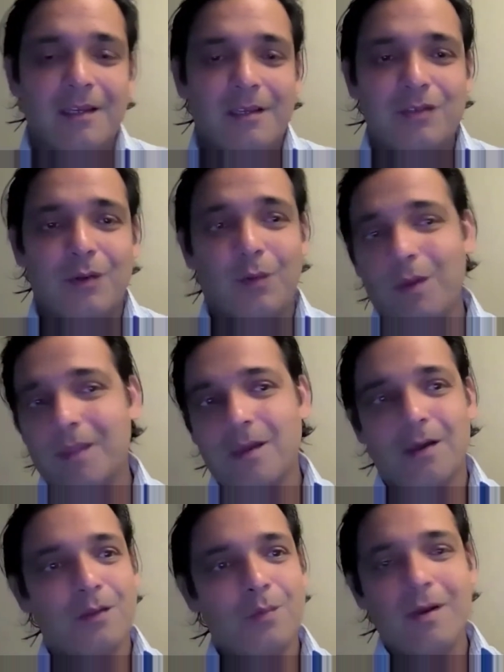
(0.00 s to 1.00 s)
So on
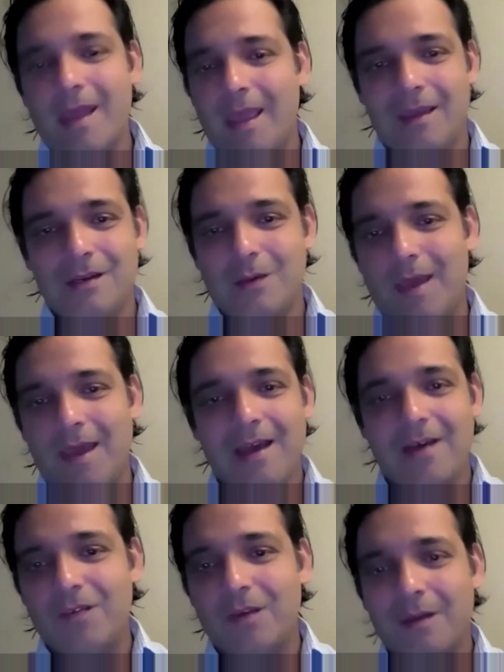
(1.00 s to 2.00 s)
the one hand, you
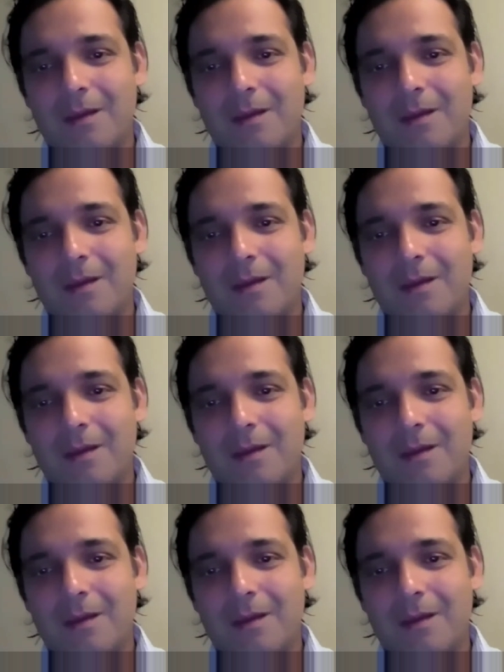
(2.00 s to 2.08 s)
have